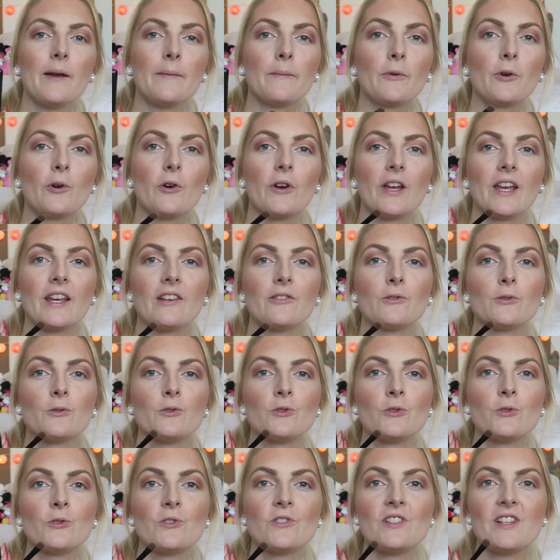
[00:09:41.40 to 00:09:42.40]
I'm going
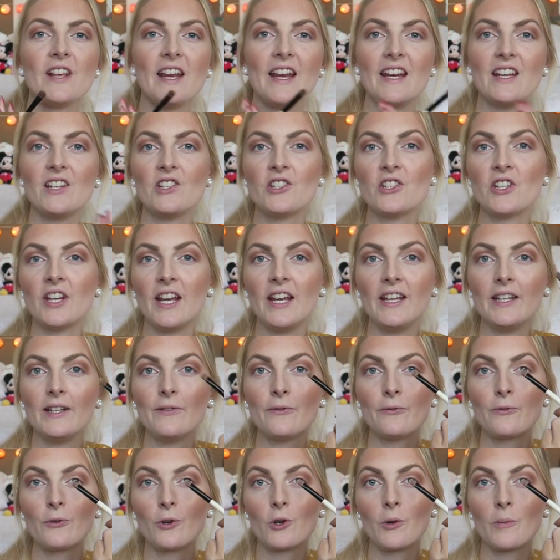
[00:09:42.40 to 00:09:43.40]
to choose a
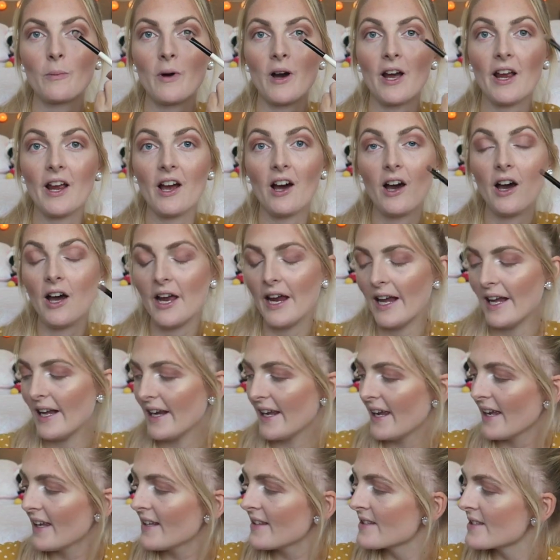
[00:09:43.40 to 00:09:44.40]
shade for my
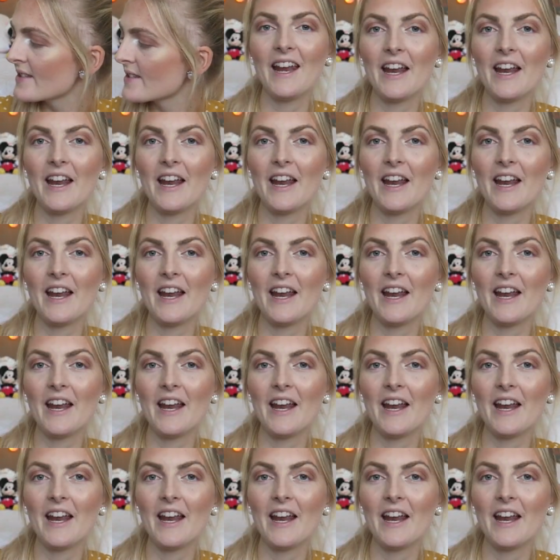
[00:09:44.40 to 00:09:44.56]
eyelid,